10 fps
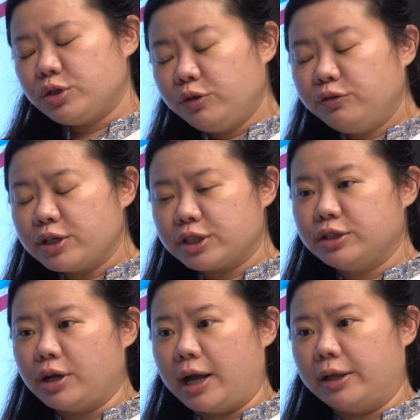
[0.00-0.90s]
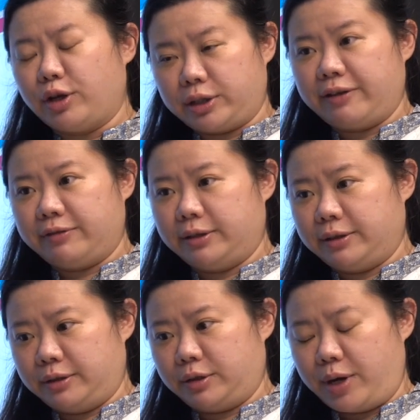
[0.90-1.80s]
True, false, not
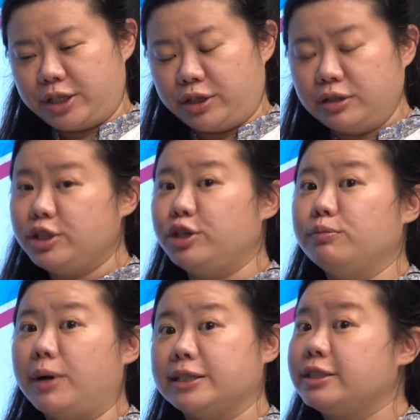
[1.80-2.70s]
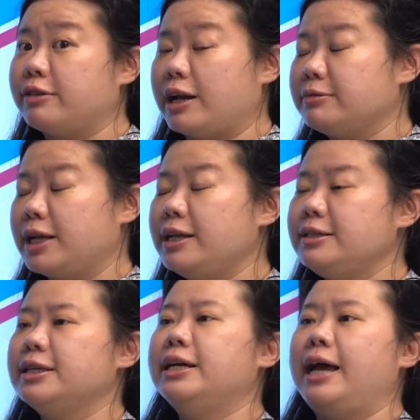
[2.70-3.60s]
given questions, you must grasp that.